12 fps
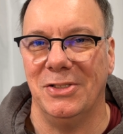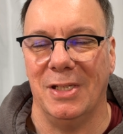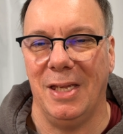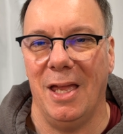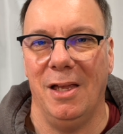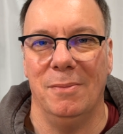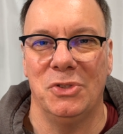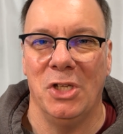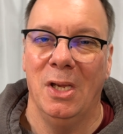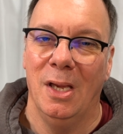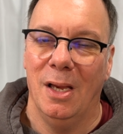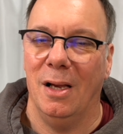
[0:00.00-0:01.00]
and games.
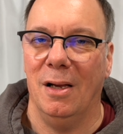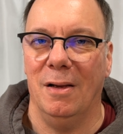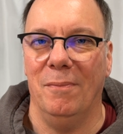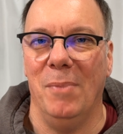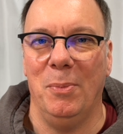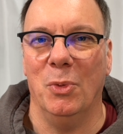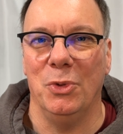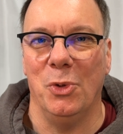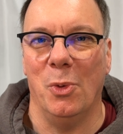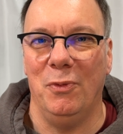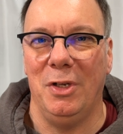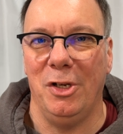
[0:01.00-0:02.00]
Maybe we'll do
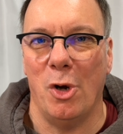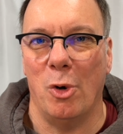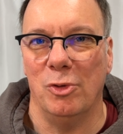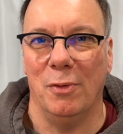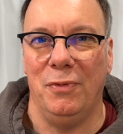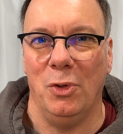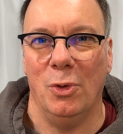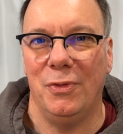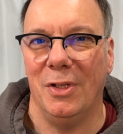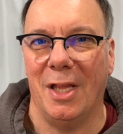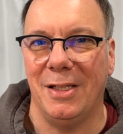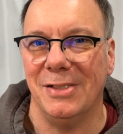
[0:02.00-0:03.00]
a video review if
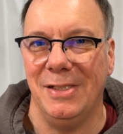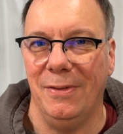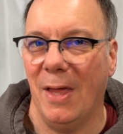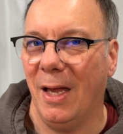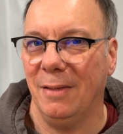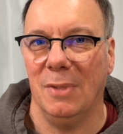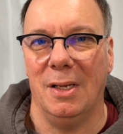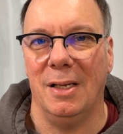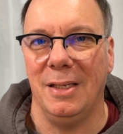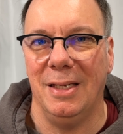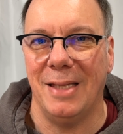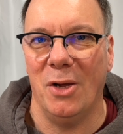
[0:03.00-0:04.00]
you'd like to see that.
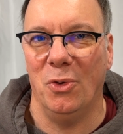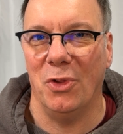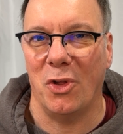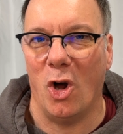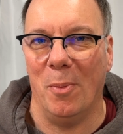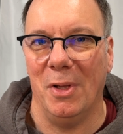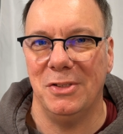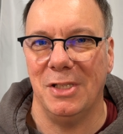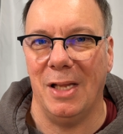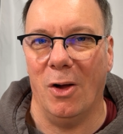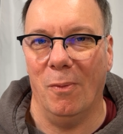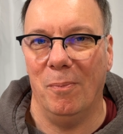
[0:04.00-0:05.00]
Get down in the comments, it'd
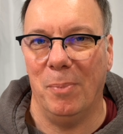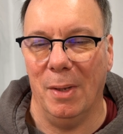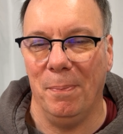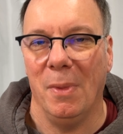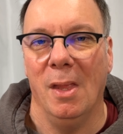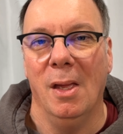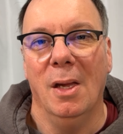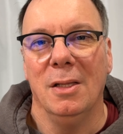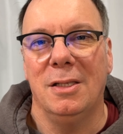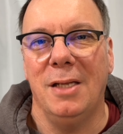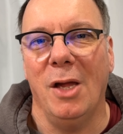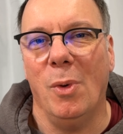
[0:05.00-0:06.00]
help. But
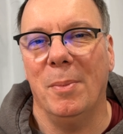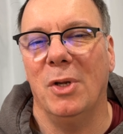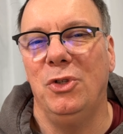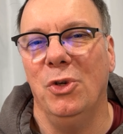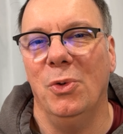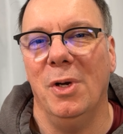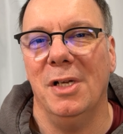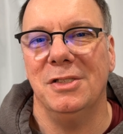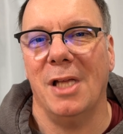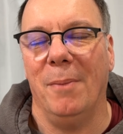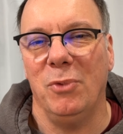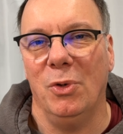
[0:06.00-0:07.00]
today what I'm going to do is
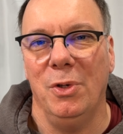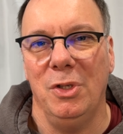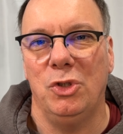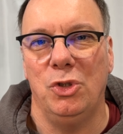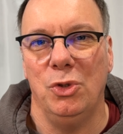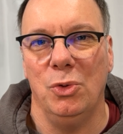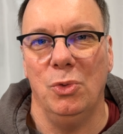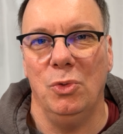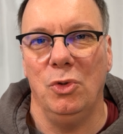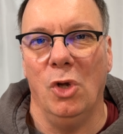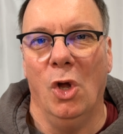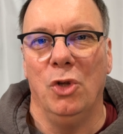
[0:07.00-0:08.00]
I'm going
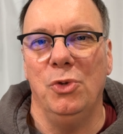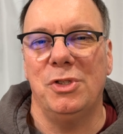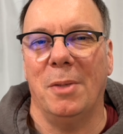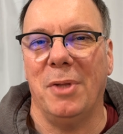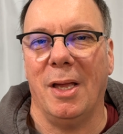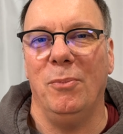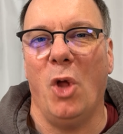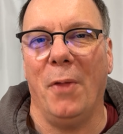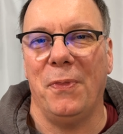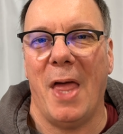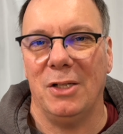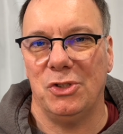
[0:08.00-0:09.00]
to do something I'm not
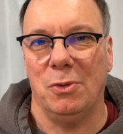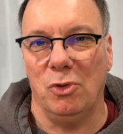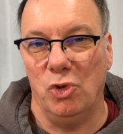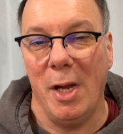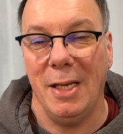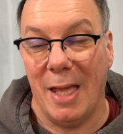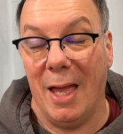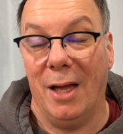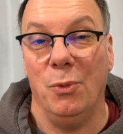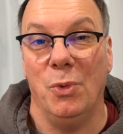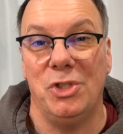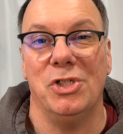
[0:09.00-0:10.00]
that great
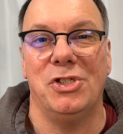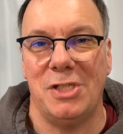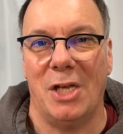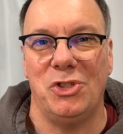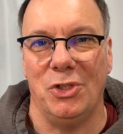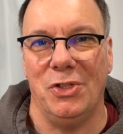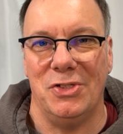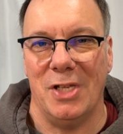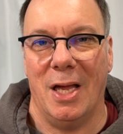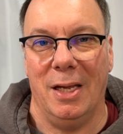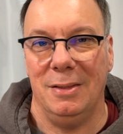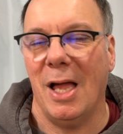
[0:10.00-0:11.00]
at, which is session
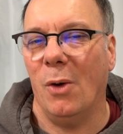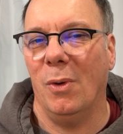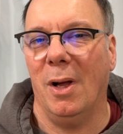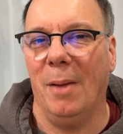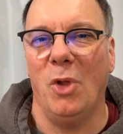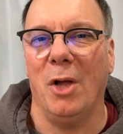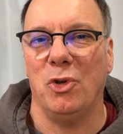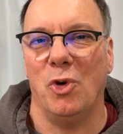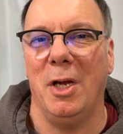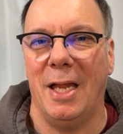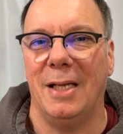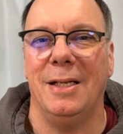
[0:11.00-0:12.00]
design. Now, I'm not
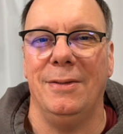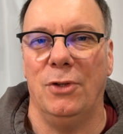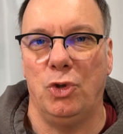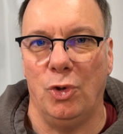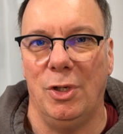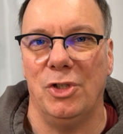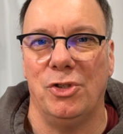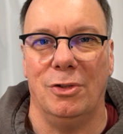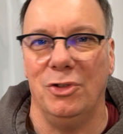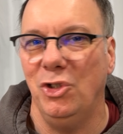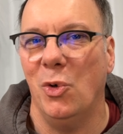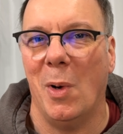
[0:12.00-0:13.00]
great at it in the traditional
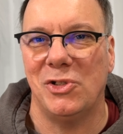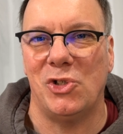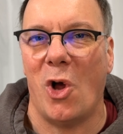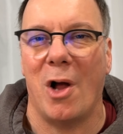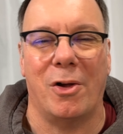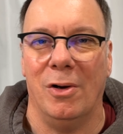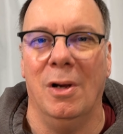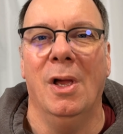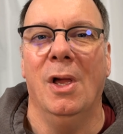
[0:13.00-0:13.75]
US soccer